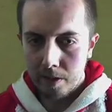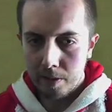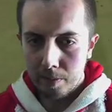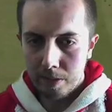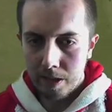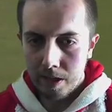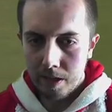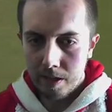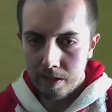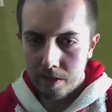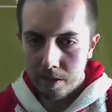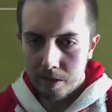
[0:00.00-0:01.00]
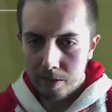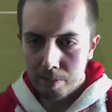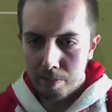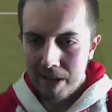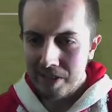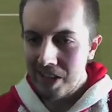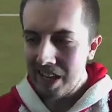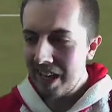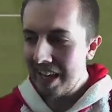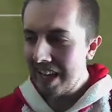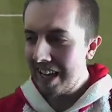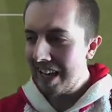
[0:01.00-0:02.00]
please.
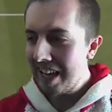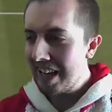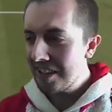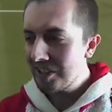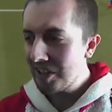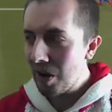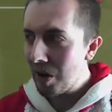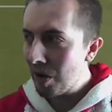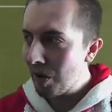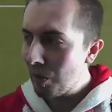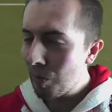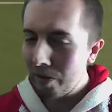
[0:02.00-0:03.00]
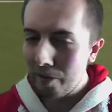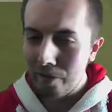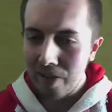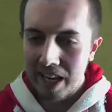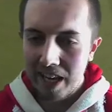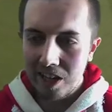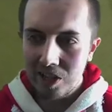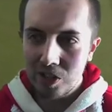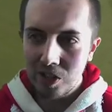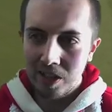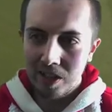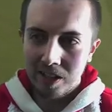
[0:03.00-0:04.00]
Messi, let's go. What a finish.
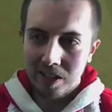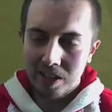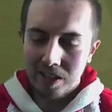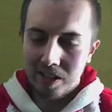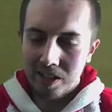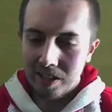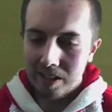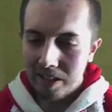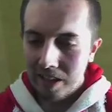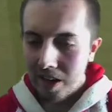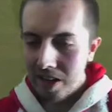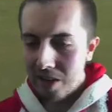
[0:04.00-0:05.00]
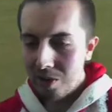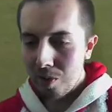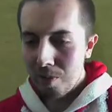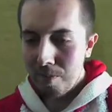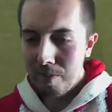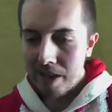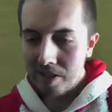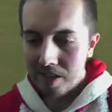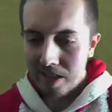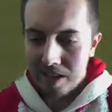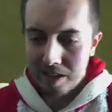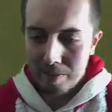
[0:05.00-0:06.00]
Lionel
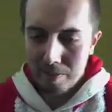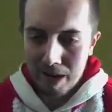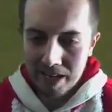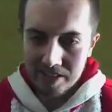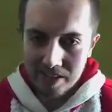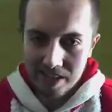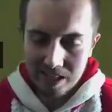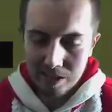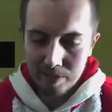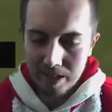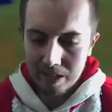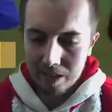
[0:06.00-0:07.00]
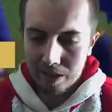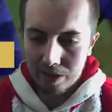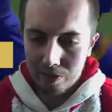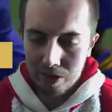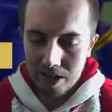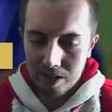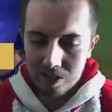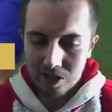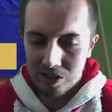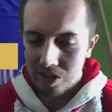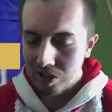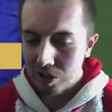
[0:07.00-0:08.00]
Messi bangs it in to make it 3. Just
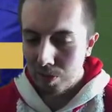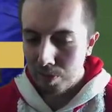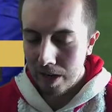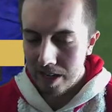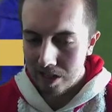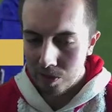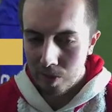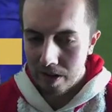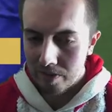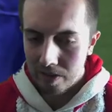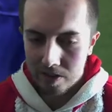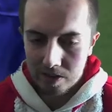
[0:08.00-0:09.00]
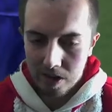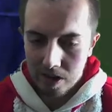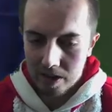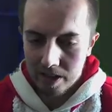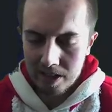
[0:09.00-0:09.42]
such a good play, just waiting for this guy,